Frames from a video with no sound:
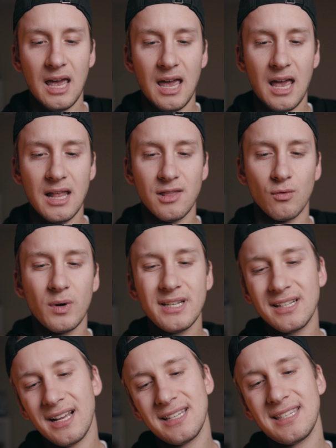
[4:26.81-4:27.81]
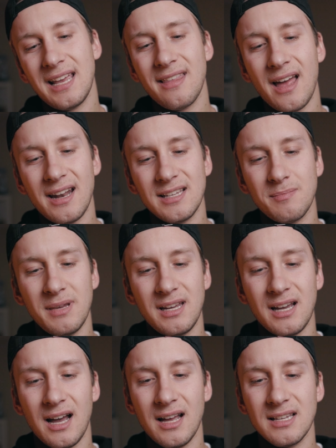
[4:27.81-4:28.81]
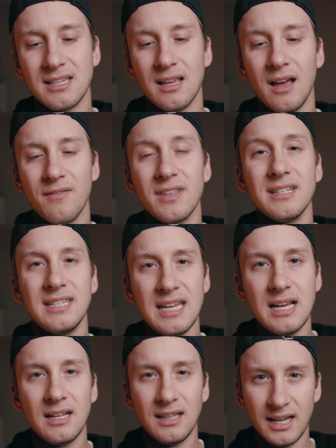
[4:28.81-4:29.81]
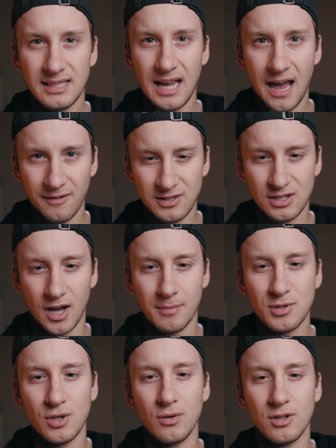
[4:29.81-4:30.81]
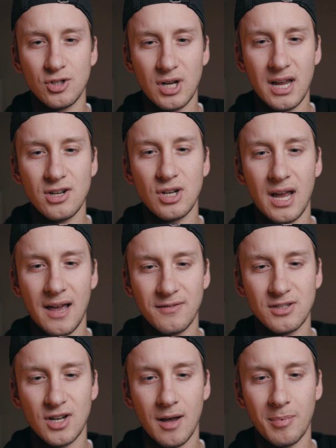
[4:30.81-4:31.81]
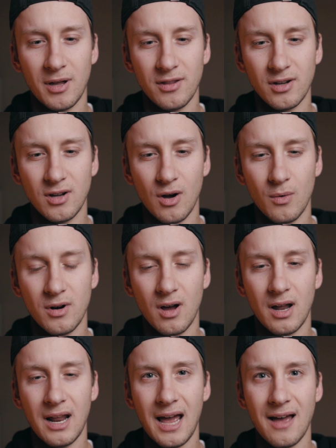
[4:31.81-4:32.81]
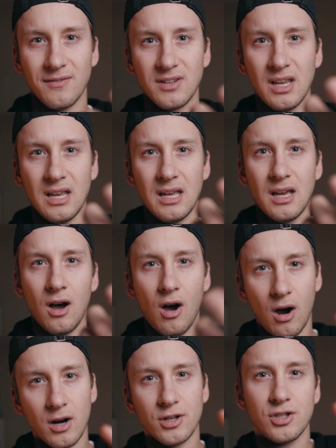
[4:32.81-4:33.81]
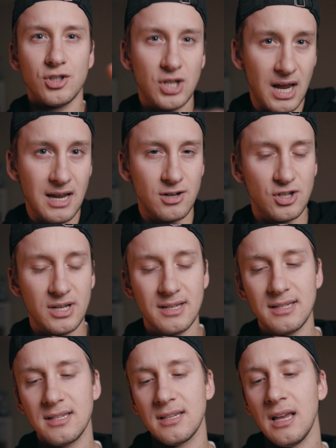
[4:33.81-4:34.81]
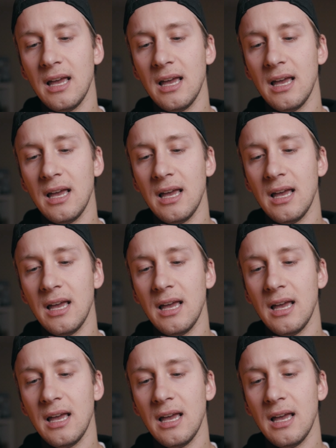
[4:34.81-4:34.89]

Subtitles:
And the reason I say that is because of the declicked f-stop, so you can change f-stop on the go and not have harsh changes.